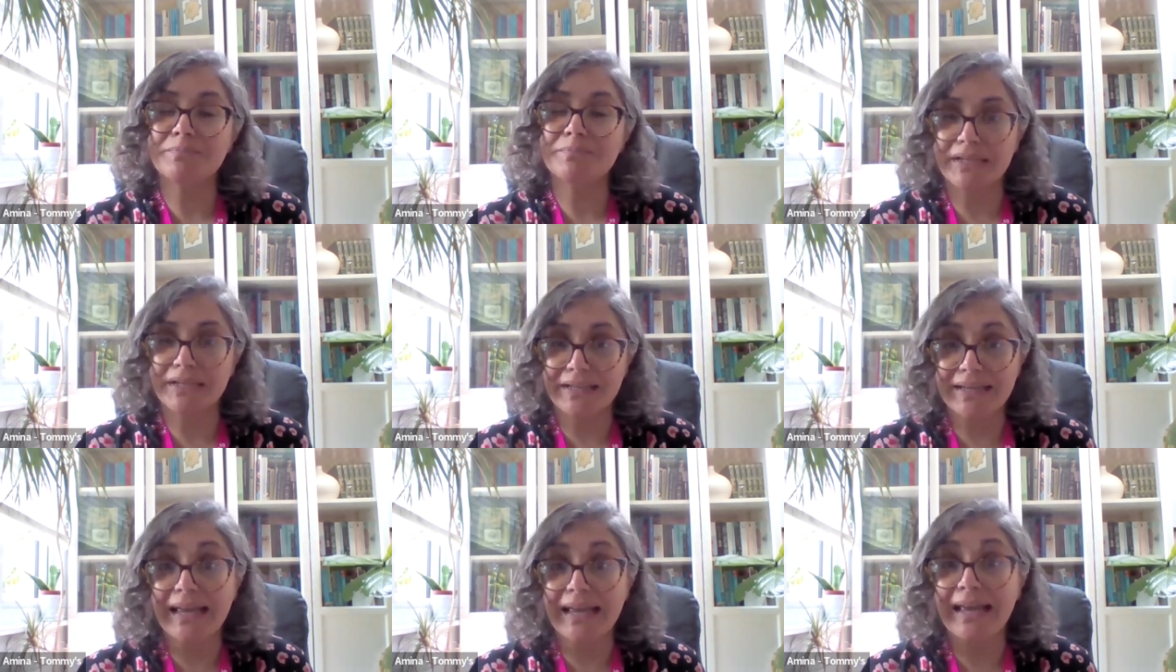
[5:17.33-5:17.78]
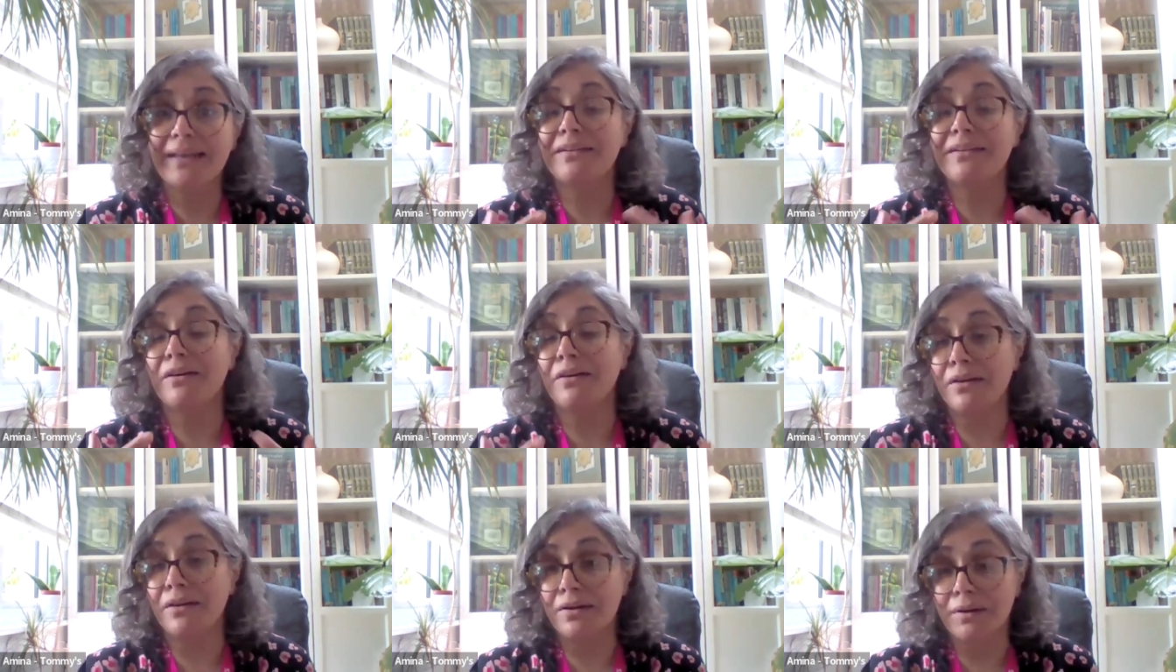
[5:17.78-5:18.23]
but again
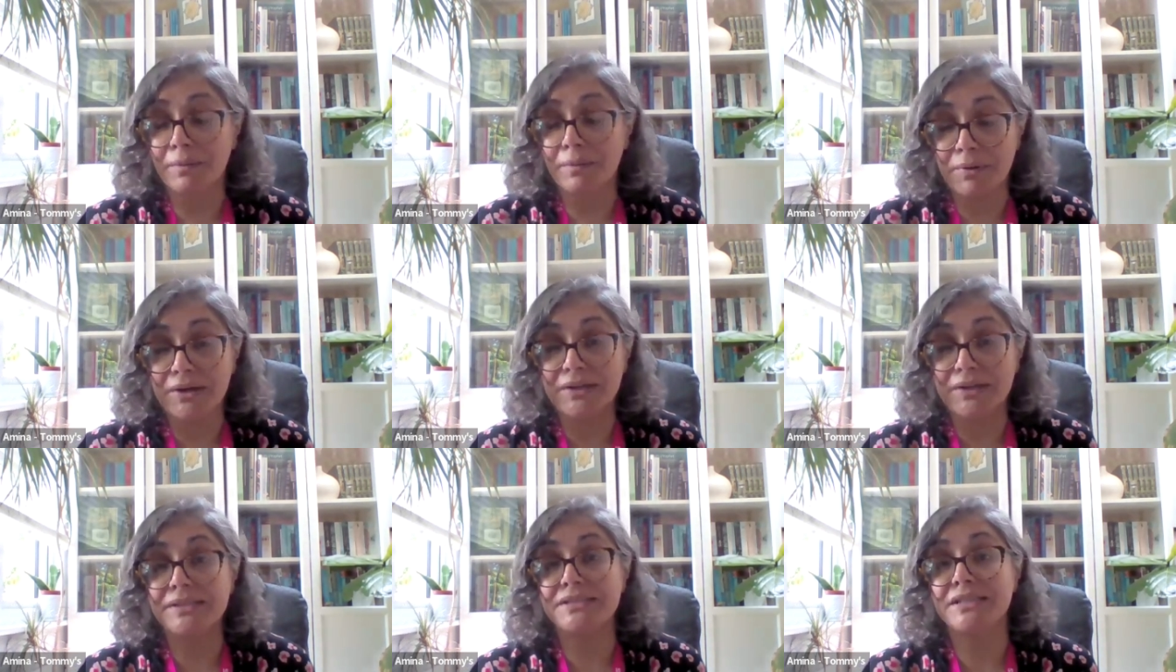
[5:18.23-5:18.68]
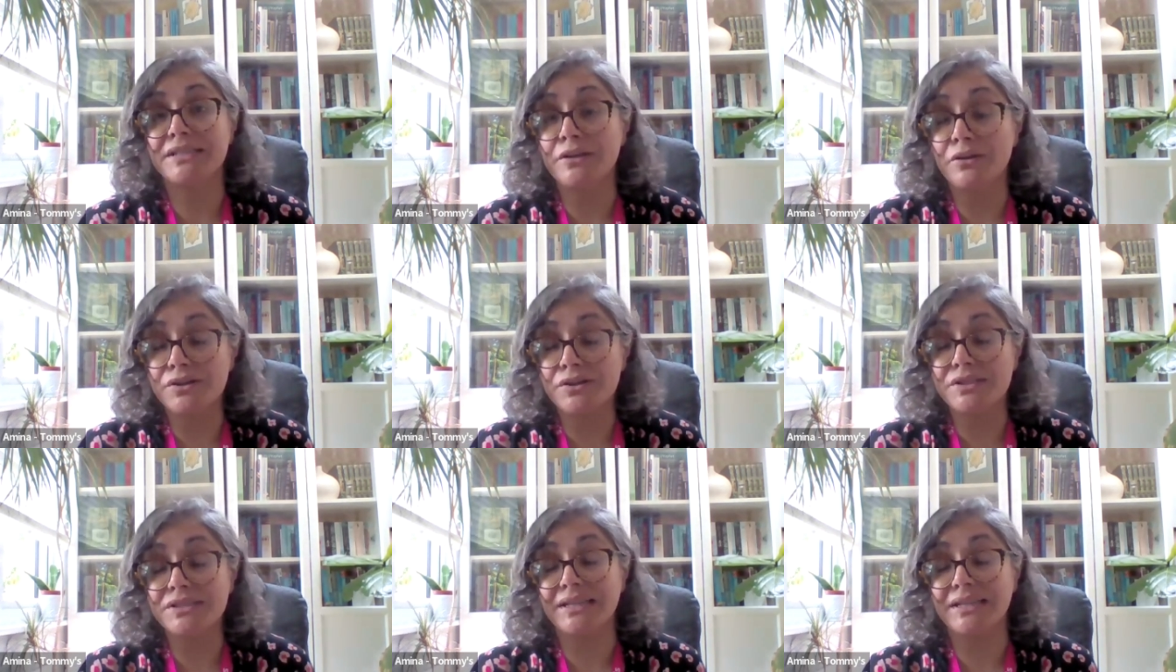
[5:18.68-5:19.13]
are pregnancy
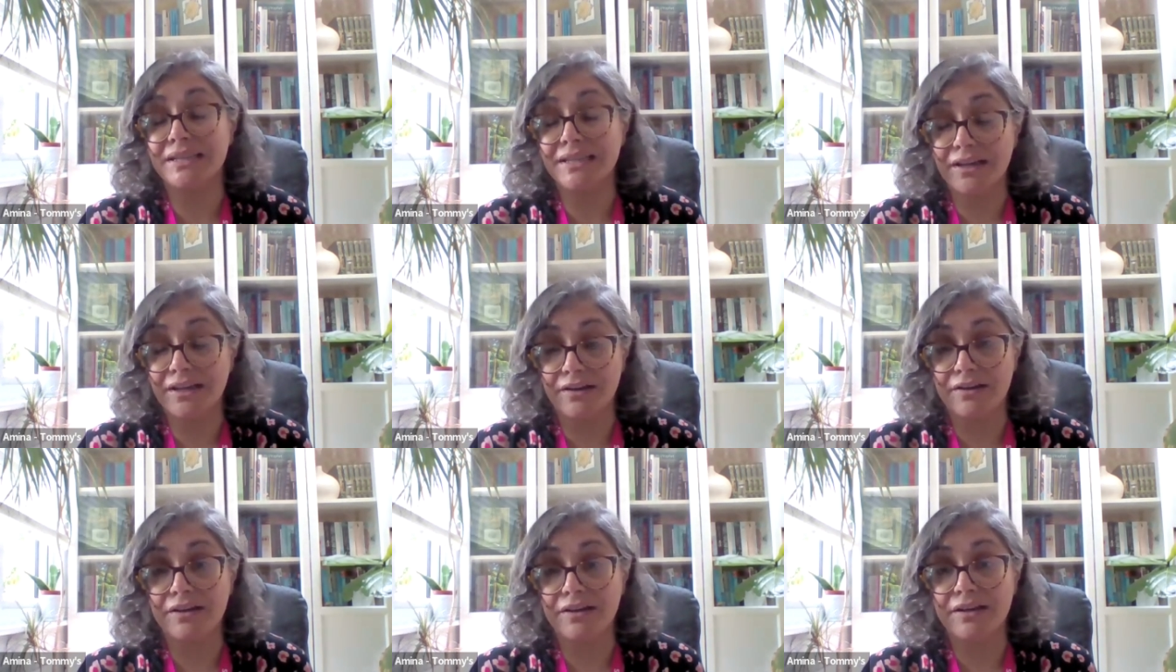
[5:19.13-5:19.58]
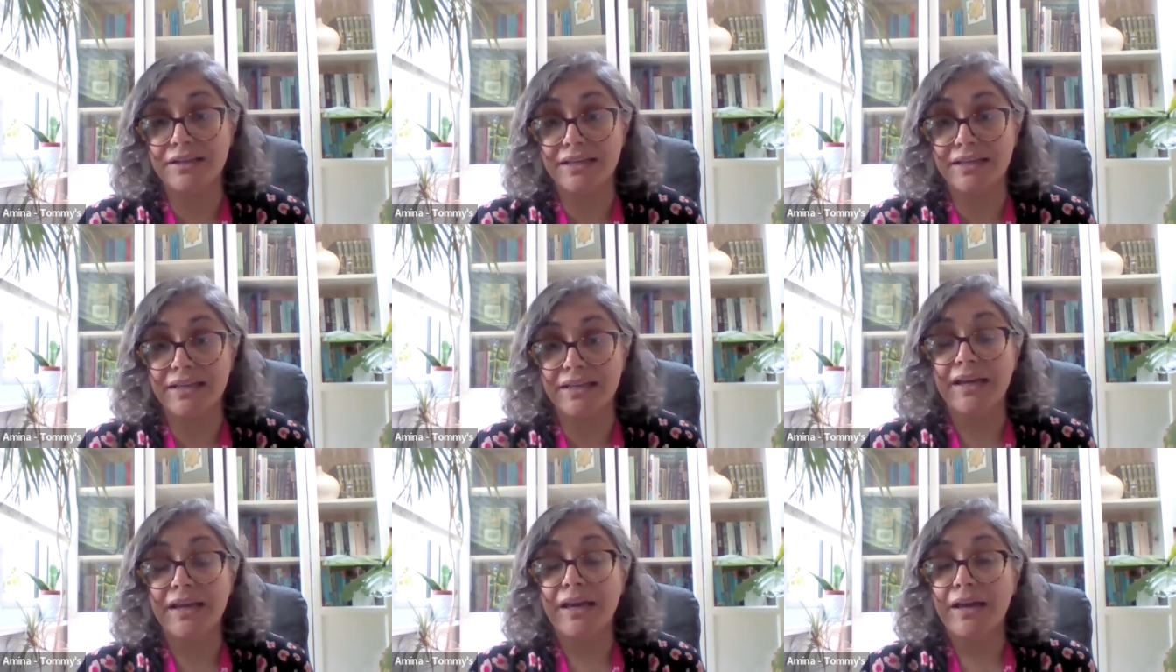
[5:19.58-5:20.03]
loss in the
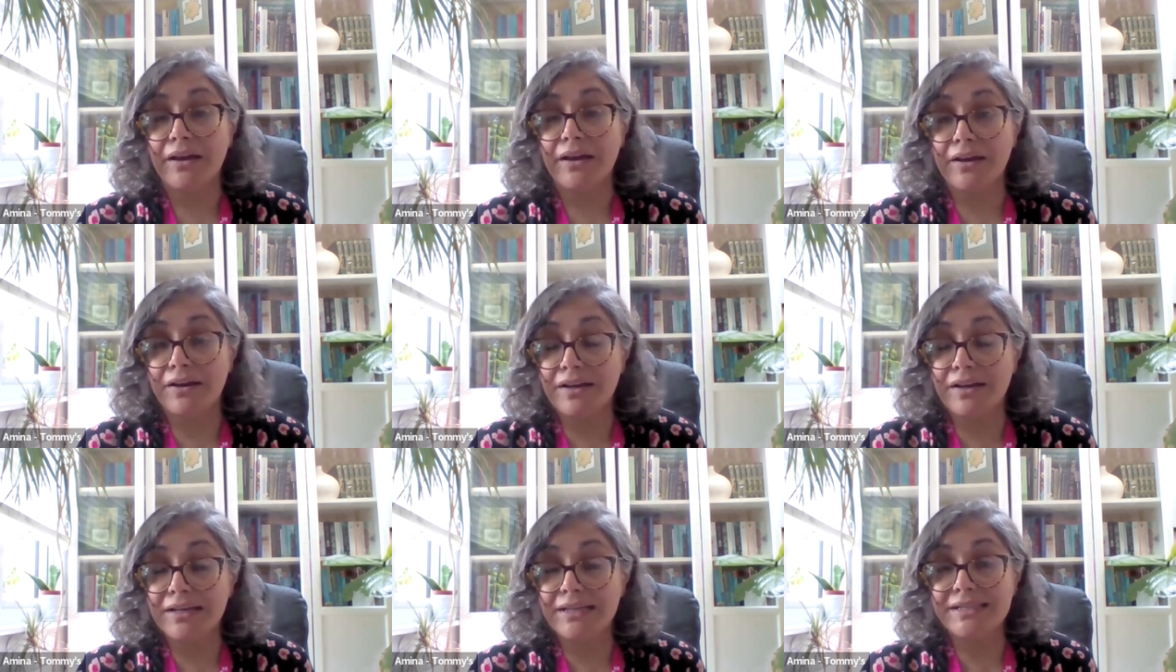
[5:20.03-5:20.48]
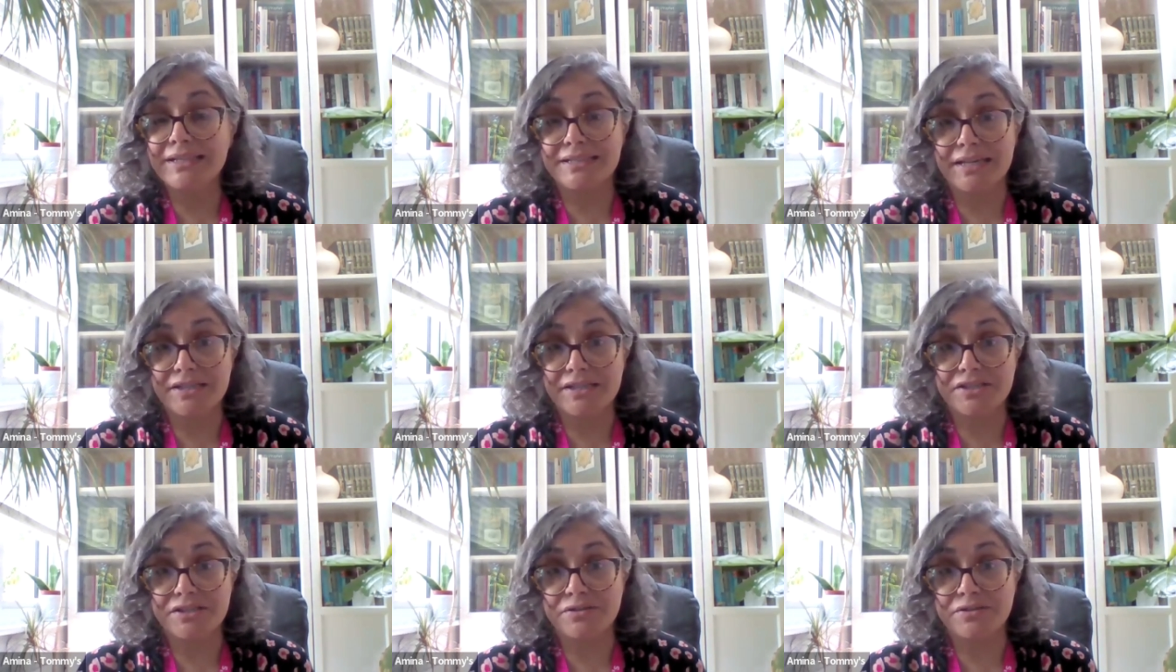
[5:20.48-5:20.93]
early
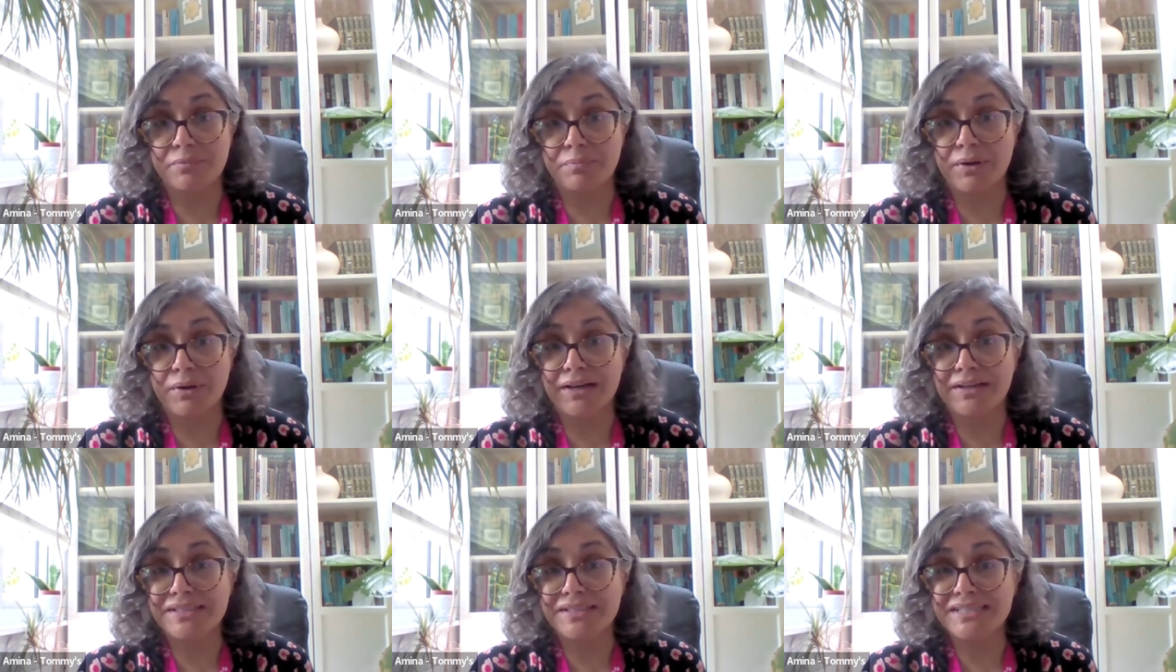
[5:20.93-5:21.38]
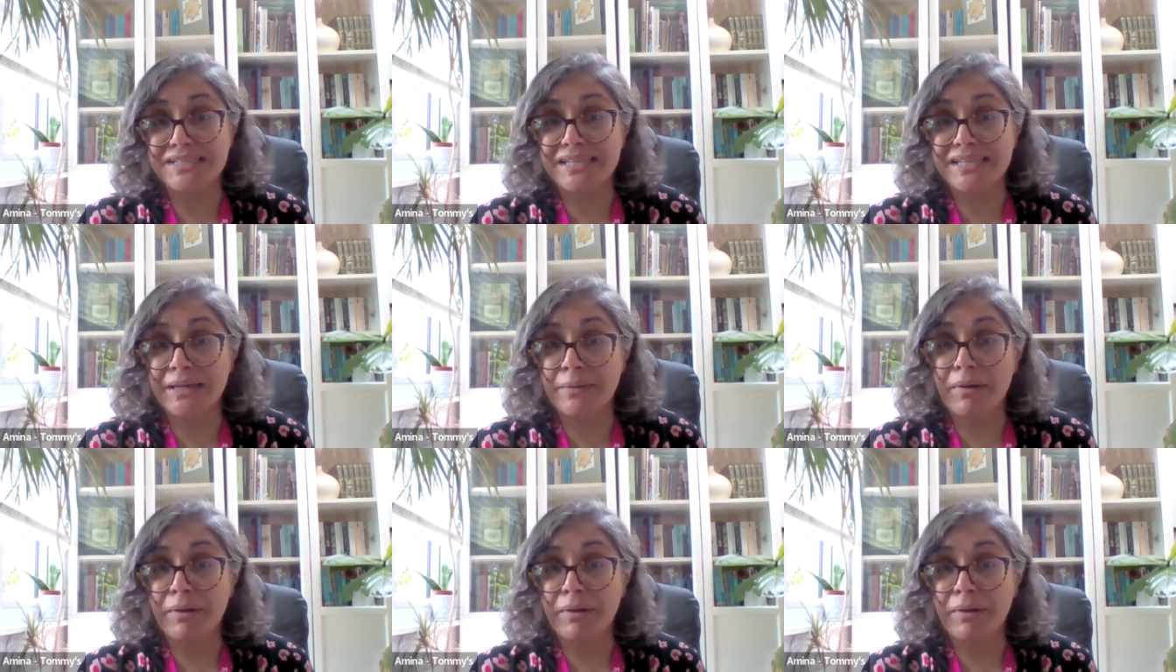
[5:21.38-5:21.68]
stages of pregnancy.